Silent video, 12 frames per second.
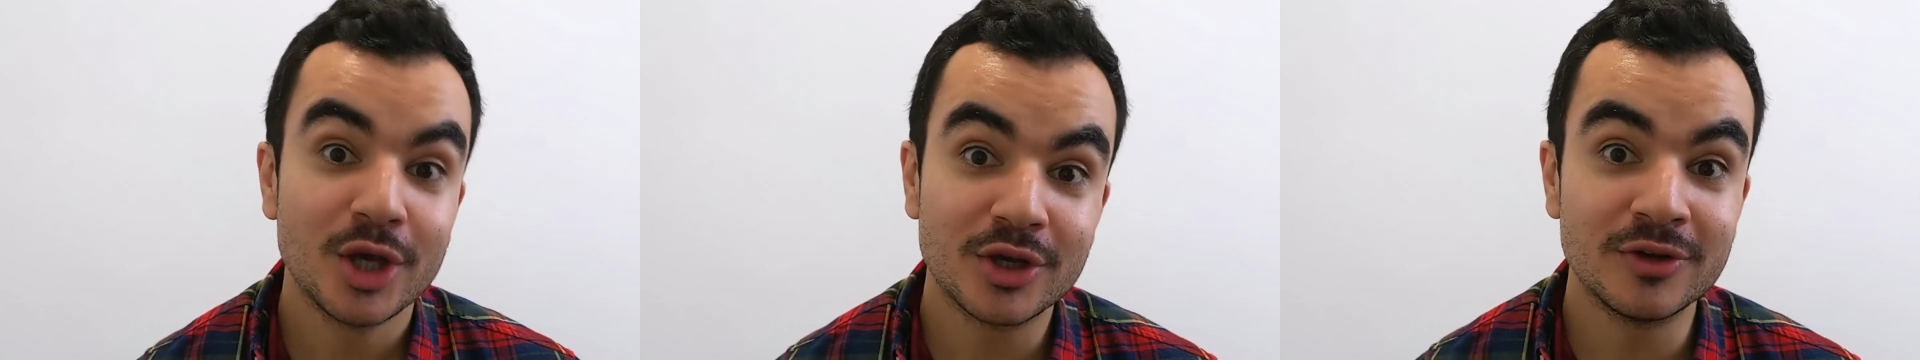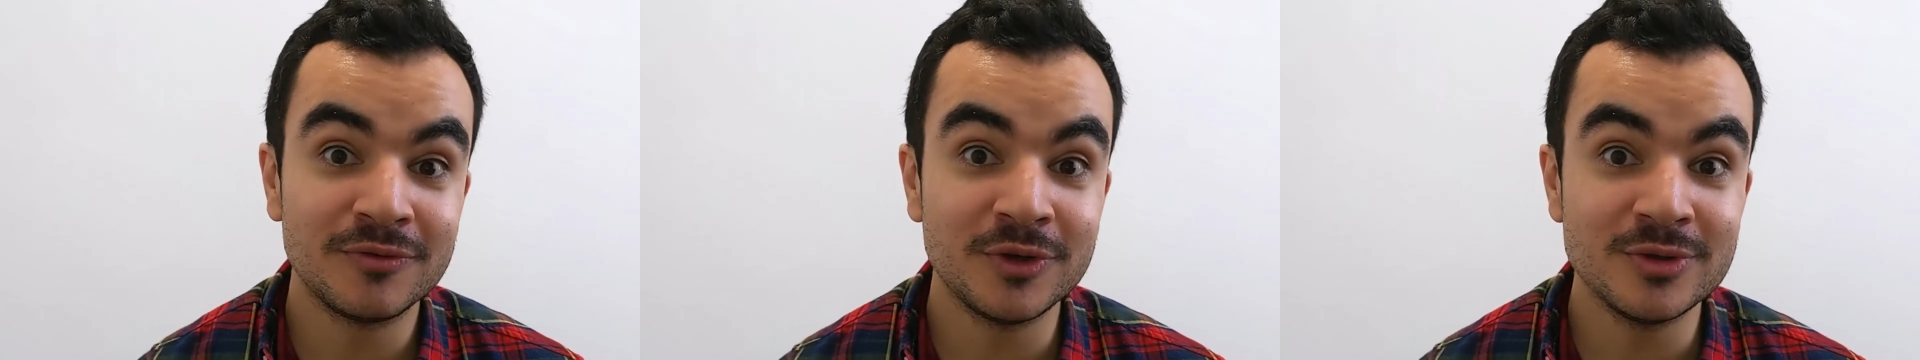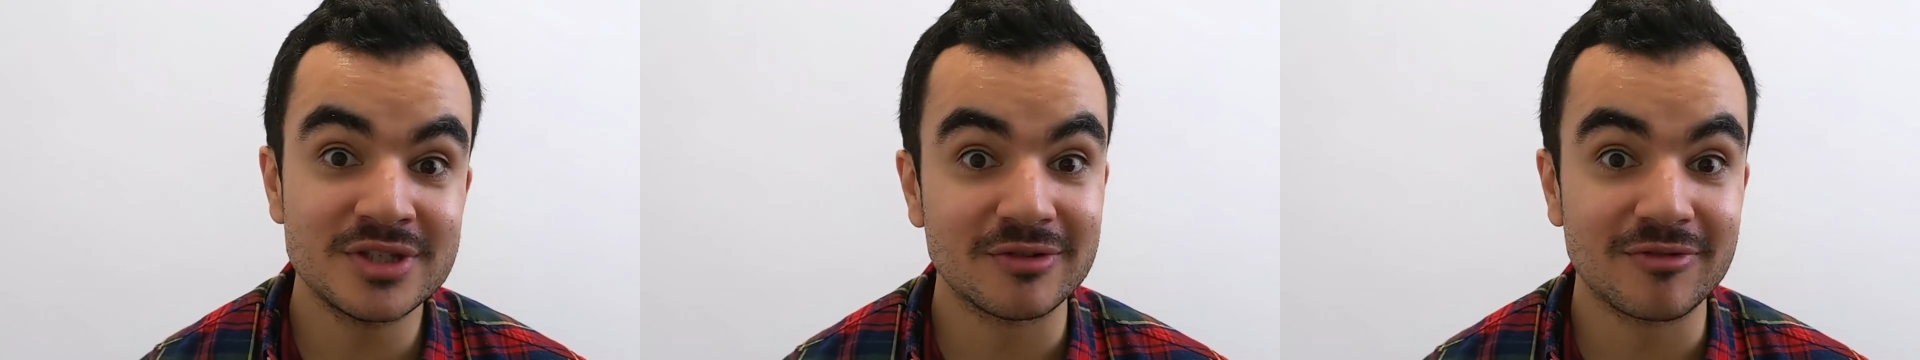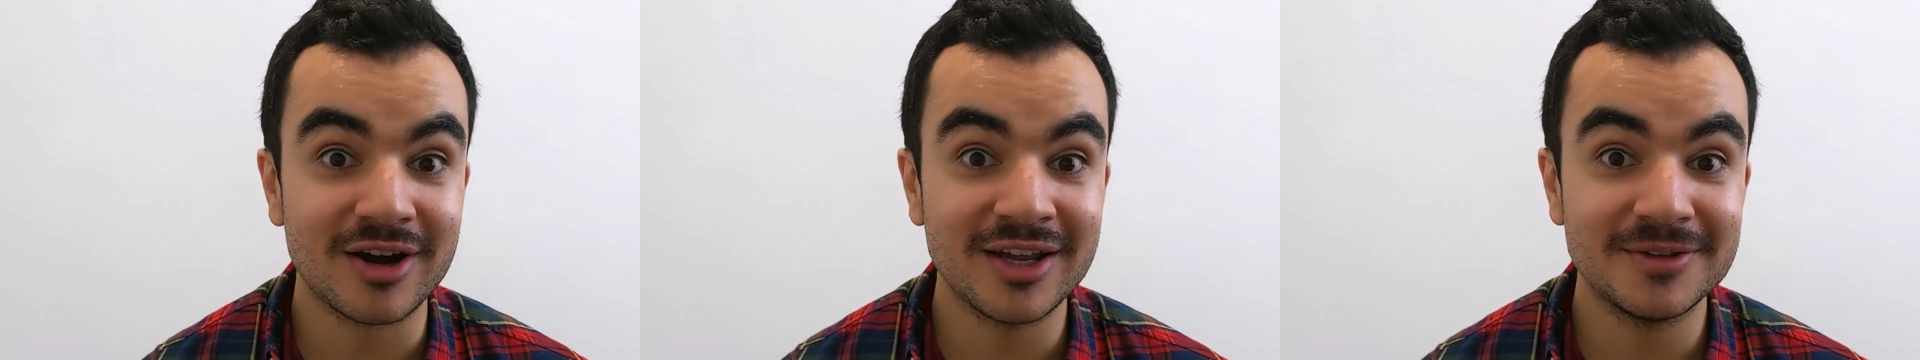
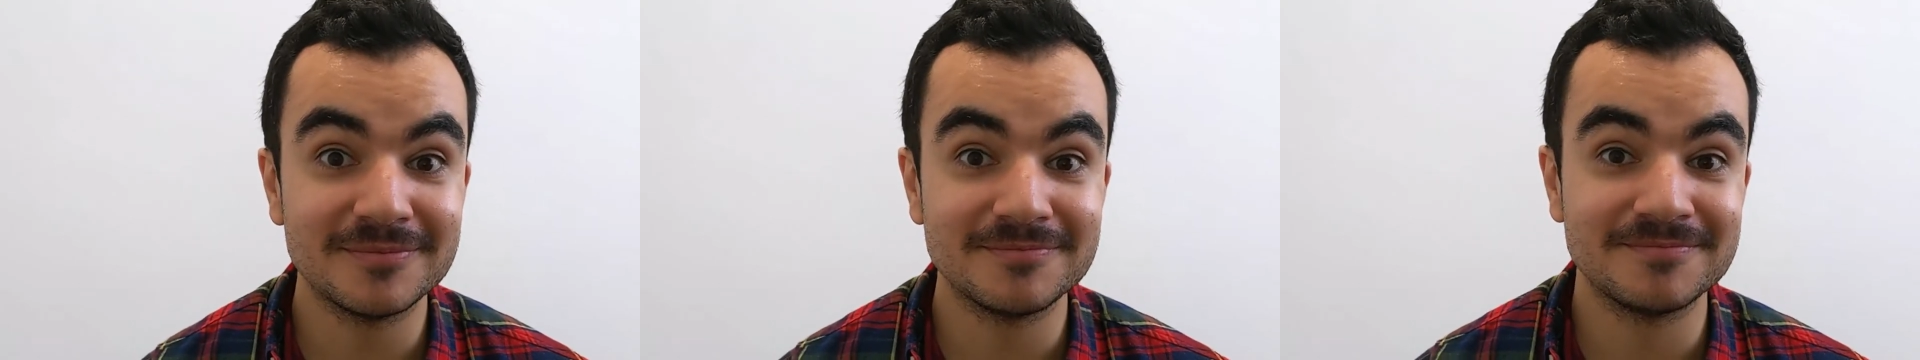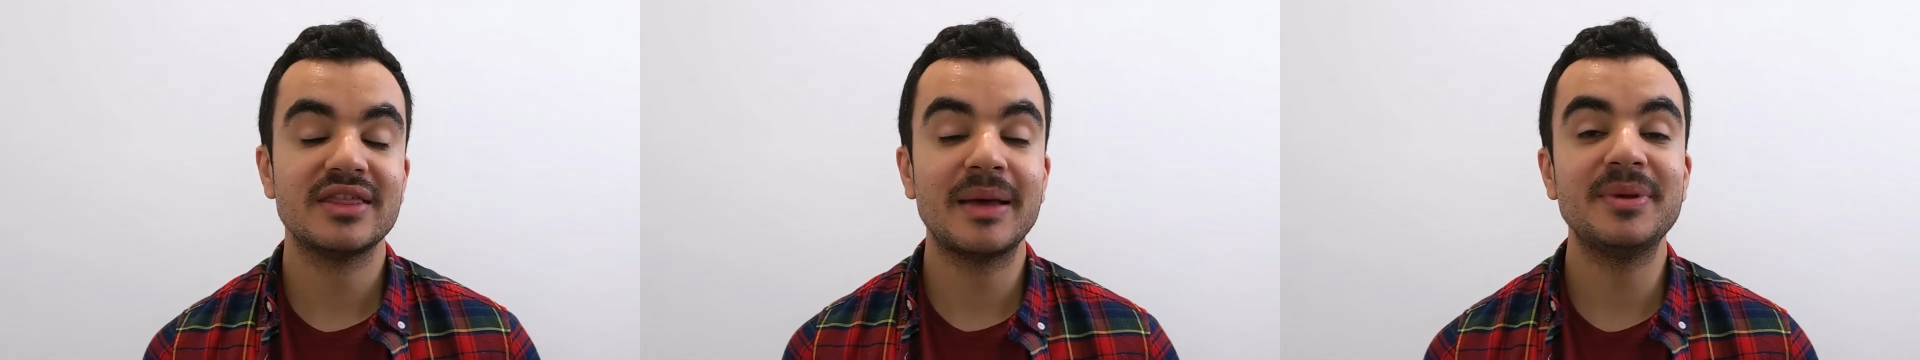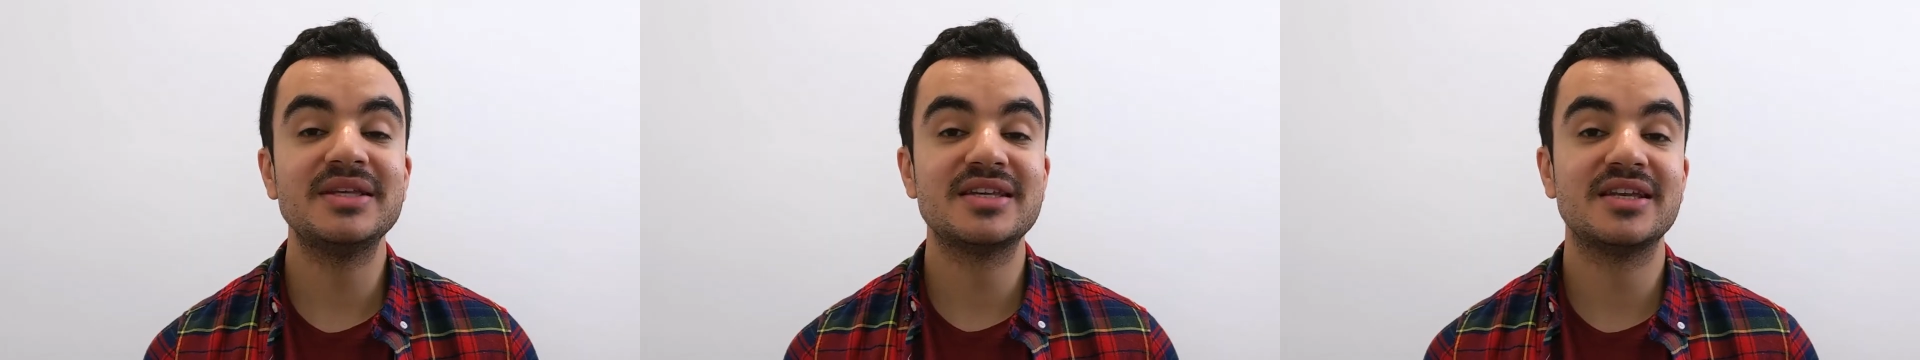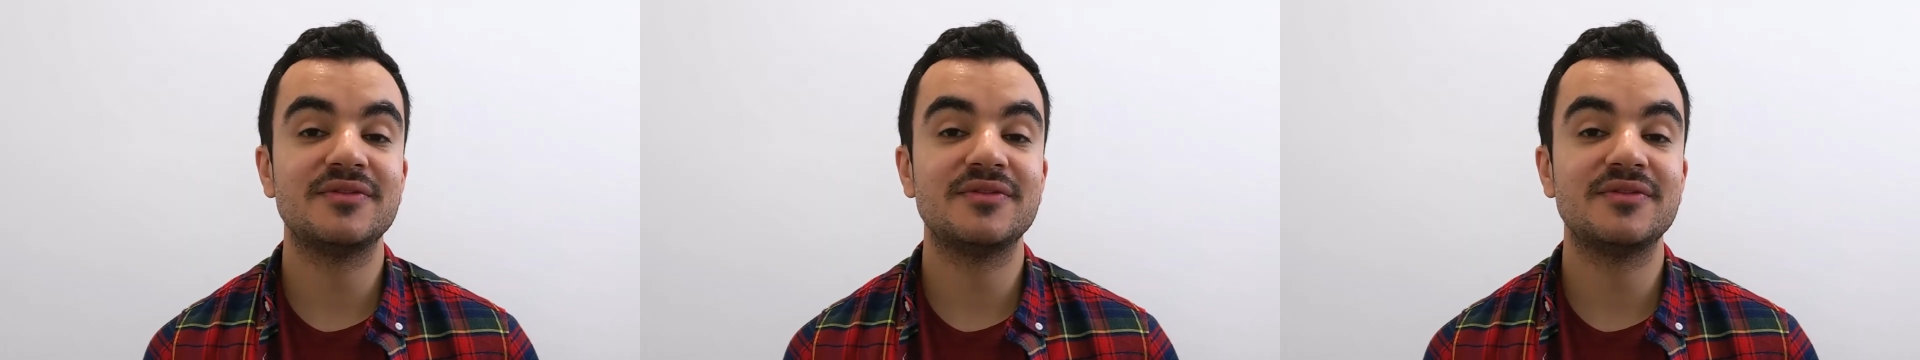Confusing, right? That being said,